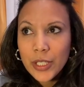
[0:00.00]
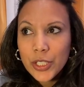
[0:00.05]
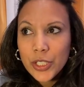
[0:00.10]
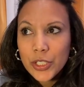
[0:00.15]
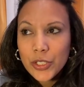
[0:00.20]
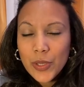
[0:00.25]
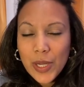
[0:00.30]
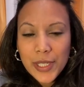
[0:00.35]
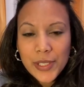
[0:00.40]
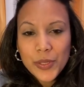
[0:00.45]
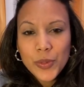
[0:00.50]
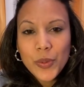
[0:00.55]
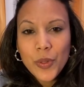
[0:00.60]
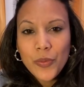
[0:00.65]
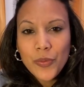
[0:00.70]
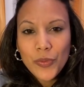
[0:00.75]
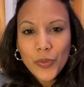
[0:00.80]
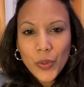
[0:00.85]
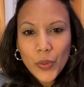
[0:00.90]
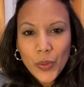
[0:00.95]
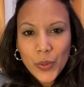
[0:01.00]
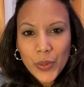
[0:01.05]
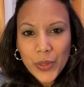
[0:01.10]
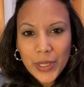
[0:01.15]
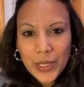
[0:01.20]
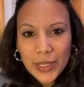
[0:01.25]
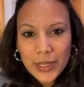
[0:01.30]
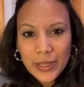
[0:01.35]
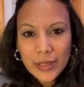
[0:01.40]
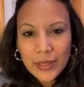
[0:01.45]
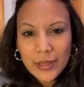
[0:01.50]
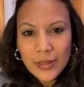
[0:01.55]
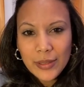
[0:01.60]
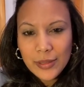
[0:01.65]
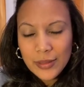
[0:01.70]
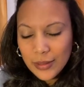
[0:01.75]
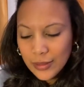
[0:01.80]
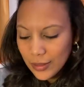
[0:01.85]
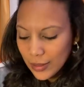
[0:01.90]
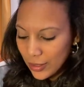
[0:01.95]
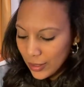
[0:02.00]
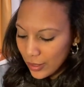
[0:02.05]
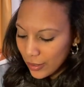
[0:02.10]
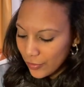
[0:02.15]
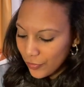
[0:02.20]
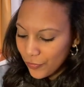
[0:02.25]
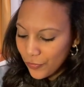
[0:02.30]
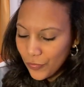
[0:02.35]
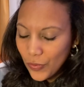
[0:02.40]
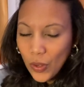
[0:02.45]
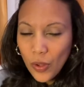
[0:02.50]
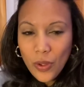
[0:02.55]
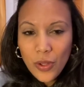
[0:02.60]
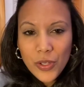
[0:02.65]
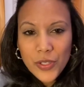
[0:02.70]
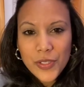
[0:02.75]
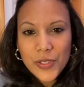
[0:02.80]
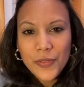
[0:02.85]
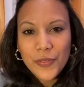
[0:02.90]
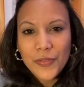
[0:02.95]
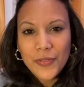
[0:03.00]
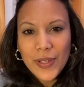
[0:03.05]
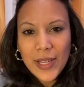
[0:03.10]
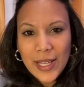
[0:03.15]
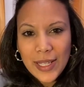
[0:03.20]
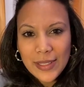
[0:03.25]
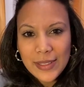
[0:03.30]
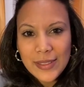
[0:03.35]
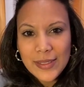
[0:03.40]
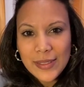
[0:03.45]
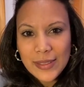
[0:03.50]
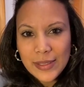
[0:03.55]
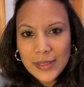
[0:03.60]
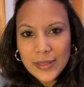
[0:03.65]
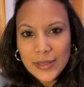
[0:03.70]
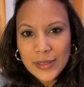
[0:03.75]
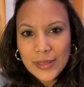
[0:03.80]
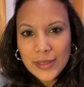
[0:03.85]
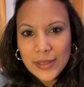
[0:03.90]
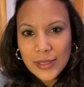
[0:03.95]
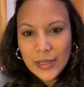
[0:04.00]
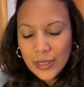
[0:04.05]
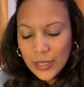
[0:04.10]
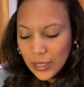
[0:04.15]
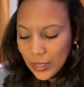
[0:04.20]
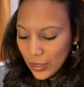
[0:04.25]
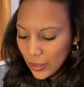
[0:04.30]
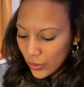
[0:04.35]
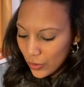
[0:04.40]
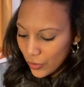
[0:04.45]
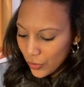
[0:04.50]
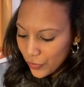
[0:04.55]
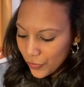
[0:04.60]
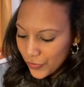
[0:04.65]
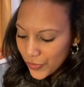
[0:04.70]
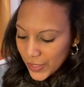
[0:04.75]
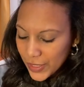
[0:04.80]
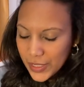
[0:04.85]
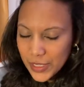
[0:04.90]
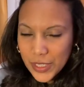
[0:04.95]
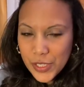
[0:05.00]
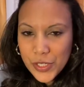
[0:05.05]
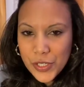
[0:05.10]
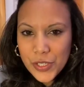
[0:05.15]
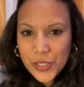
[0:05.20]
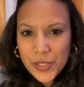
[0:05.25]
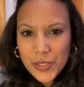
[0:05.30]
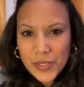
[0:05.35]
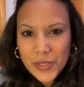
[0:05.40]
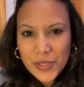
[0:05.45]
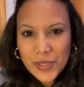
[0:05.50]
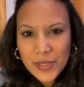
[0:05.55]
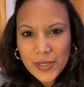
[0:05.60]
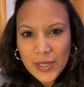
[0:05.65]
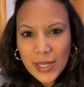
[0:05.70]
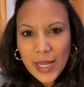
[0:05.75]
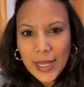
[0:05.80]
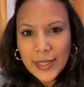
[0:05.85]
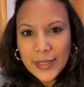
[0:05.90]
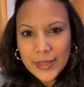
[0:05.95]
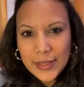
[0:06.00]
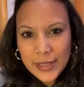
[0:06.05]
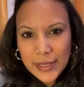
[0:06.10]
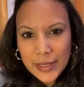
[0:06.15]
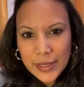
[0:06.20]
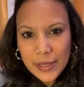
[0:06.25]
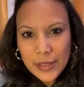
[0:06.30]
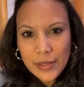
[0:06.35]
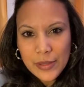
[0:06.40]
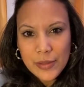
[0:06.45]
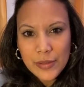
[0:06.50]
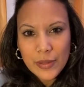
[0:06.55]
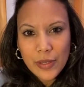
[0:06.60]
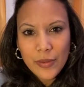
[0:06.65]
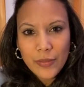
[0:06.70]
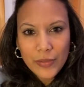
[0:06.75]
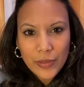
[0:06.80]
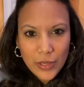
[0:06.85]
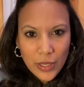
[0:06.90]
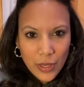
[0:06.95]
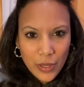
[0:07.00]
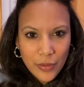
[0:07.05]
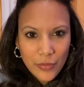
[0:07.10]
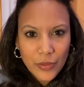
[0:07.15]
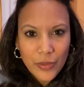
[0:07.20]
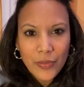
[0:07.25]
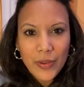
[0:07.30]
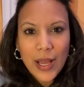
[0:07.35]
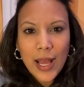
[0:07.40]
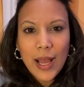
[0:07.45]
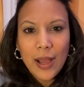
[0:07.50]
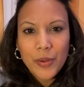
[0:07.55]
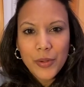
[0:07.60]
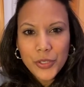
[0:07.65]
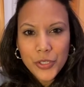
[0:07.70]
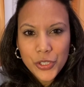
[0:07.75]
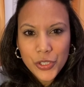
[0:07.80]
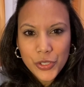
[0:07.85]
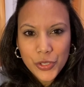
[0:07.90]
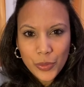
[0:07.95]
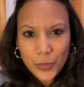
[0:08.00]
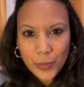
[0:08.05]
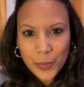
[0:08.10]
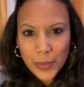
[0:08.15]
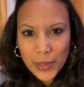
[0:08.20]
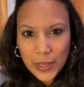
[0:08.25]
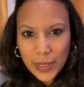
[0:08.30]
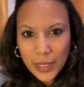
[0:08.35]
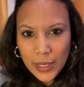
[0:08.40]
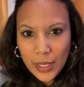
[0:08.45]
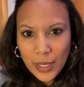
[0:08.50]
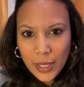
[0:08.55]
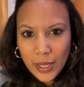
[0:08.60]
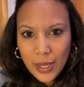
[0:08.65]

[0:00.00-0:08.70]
Try to avoid false fallacies or fictitious ideas of love, of how it should be.